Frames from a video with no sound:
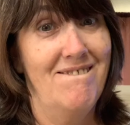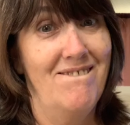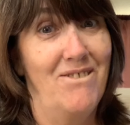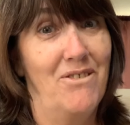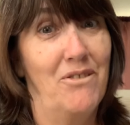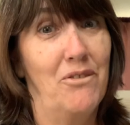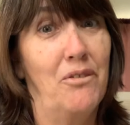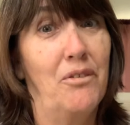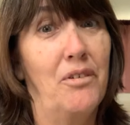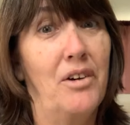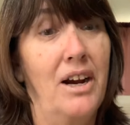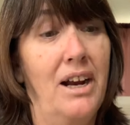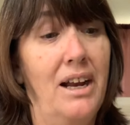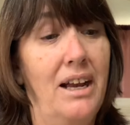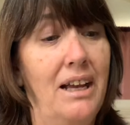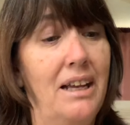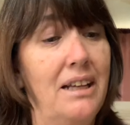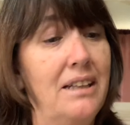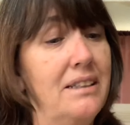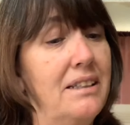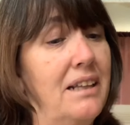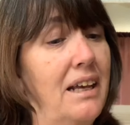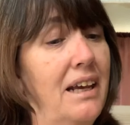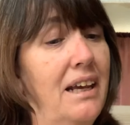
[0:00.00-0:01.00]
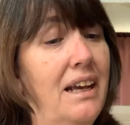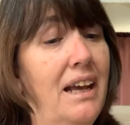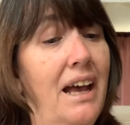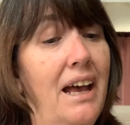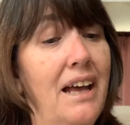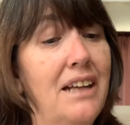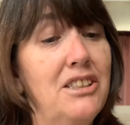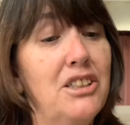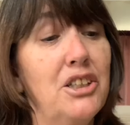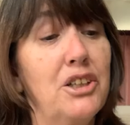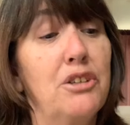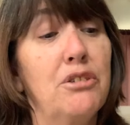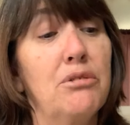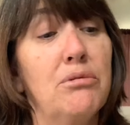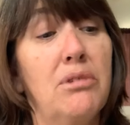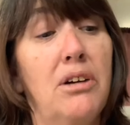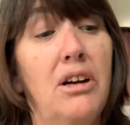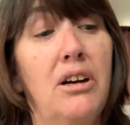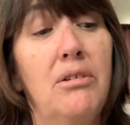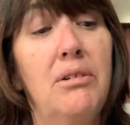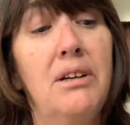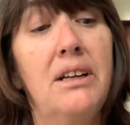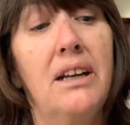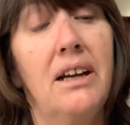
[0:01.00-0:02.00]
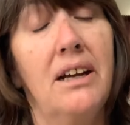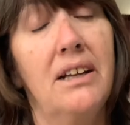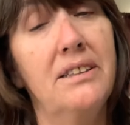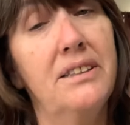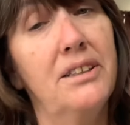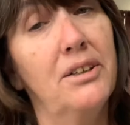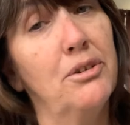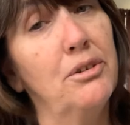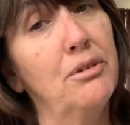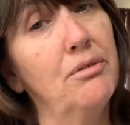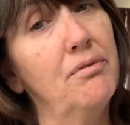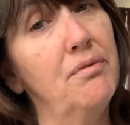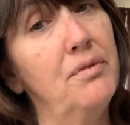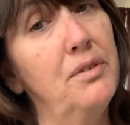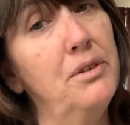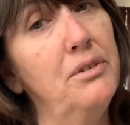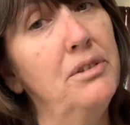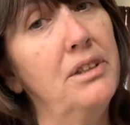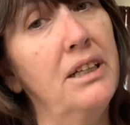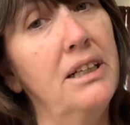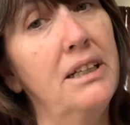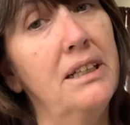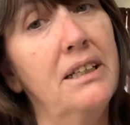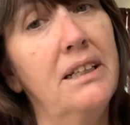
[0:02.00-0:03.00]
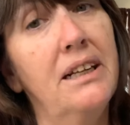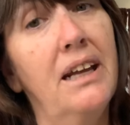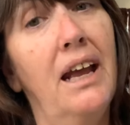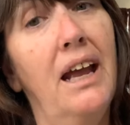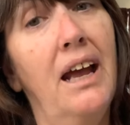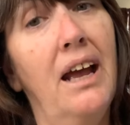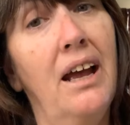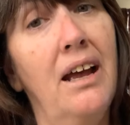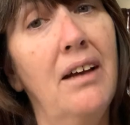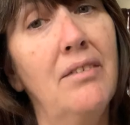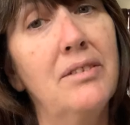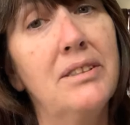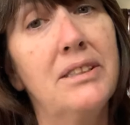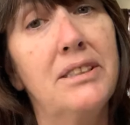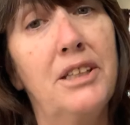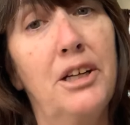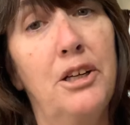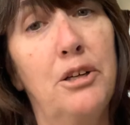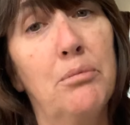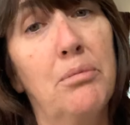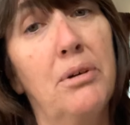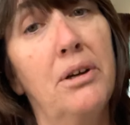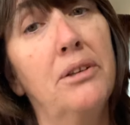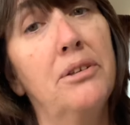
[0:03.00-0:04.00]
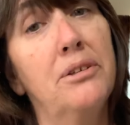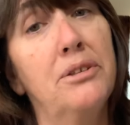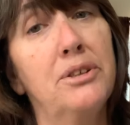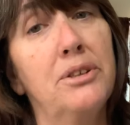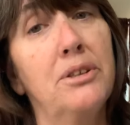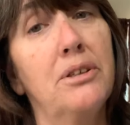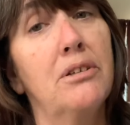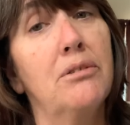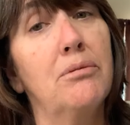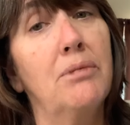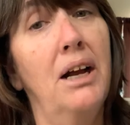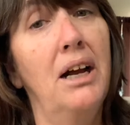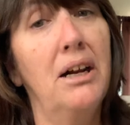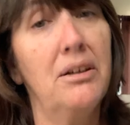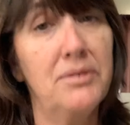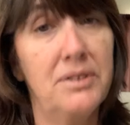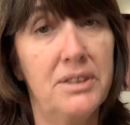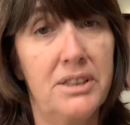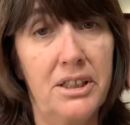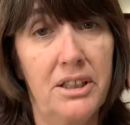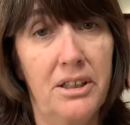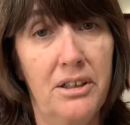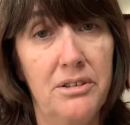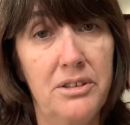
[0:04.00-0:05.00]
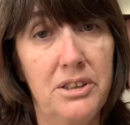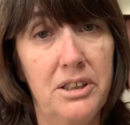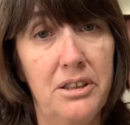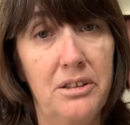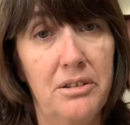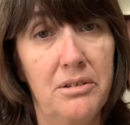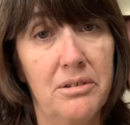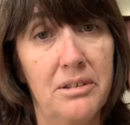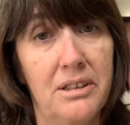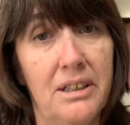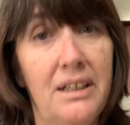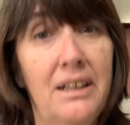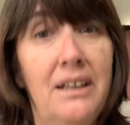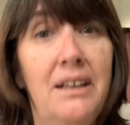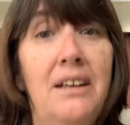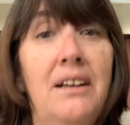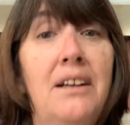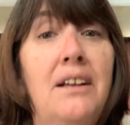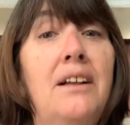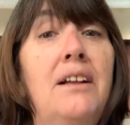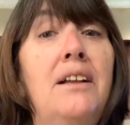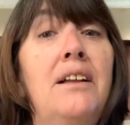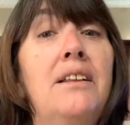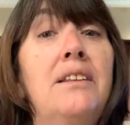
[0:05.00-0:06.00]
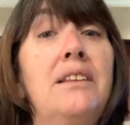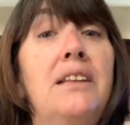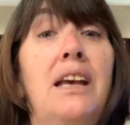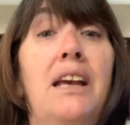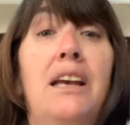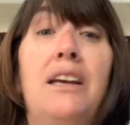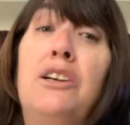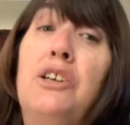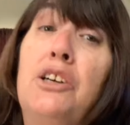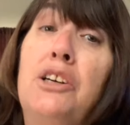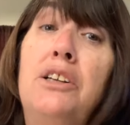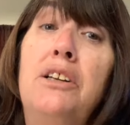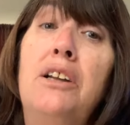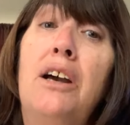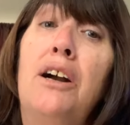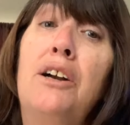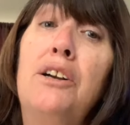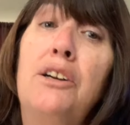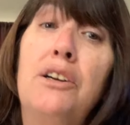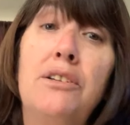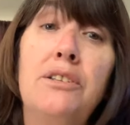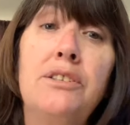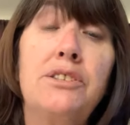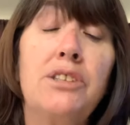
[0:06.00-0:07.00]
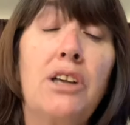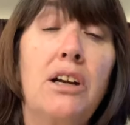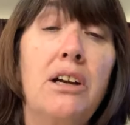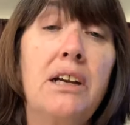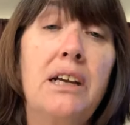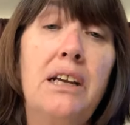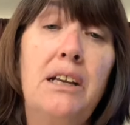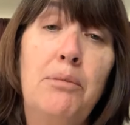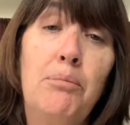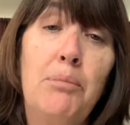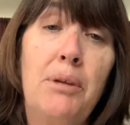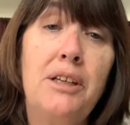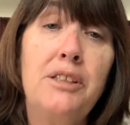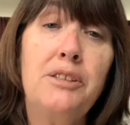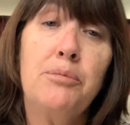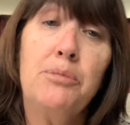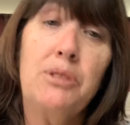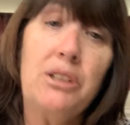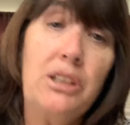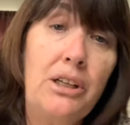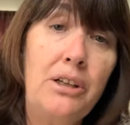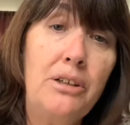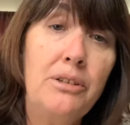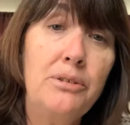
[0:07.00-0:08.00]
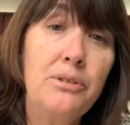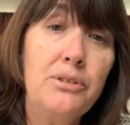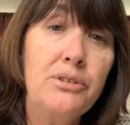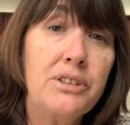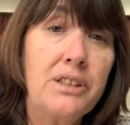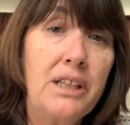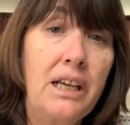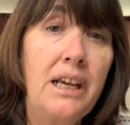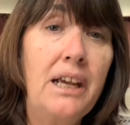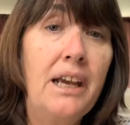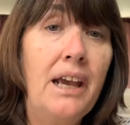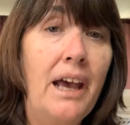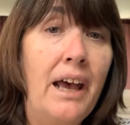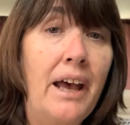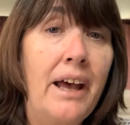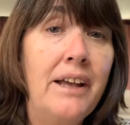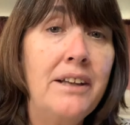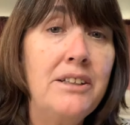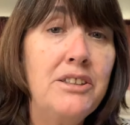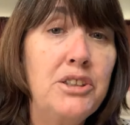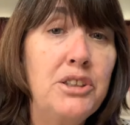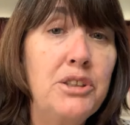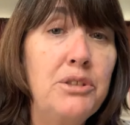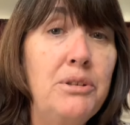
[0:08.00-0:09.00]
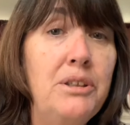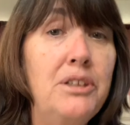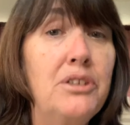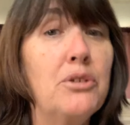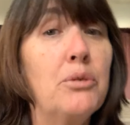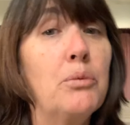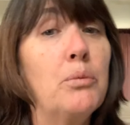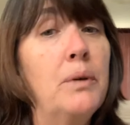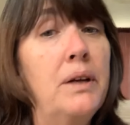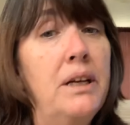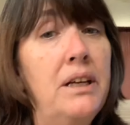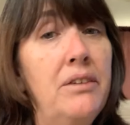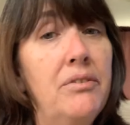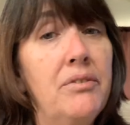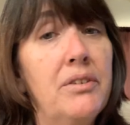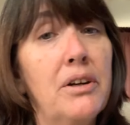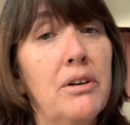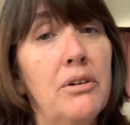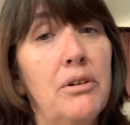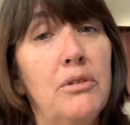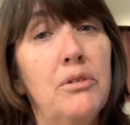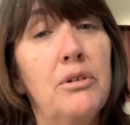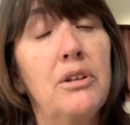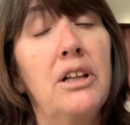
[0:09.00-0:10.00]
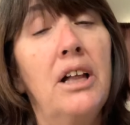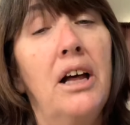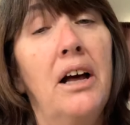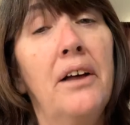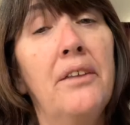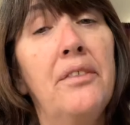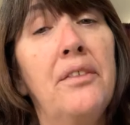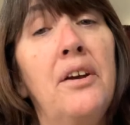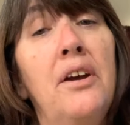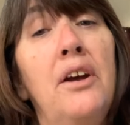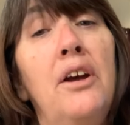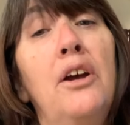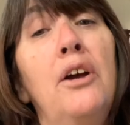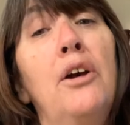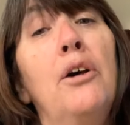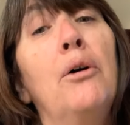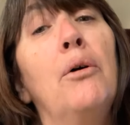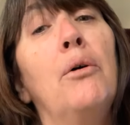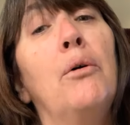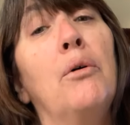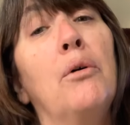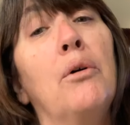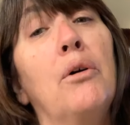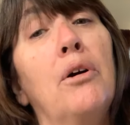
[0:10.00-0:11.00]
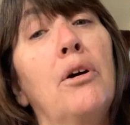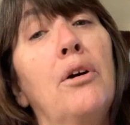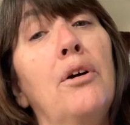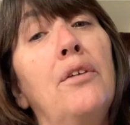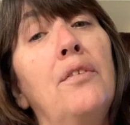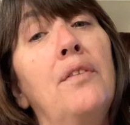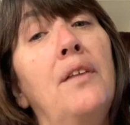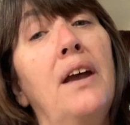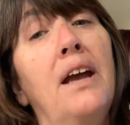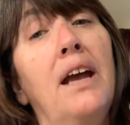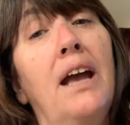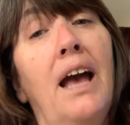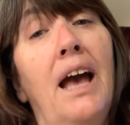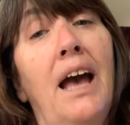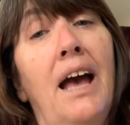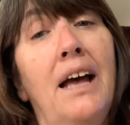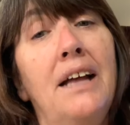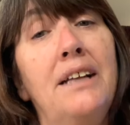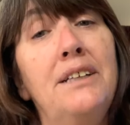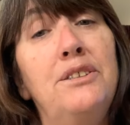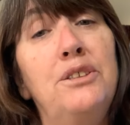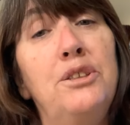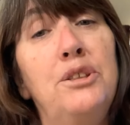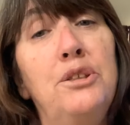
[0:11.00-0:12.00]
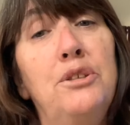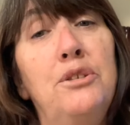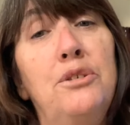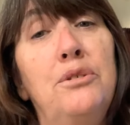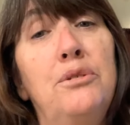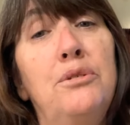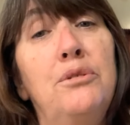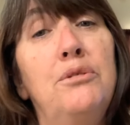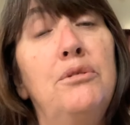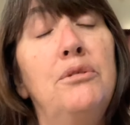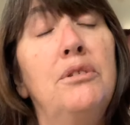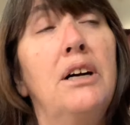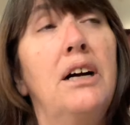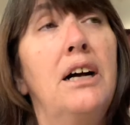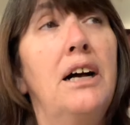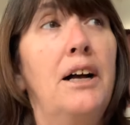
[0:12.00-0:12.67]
Right. They had to grow and hunt their own food. They didn't have a Stater Brothers or a Ralph's to go to. They could not go to Target and buy some clothes. They had to either weave their own cloth or they had to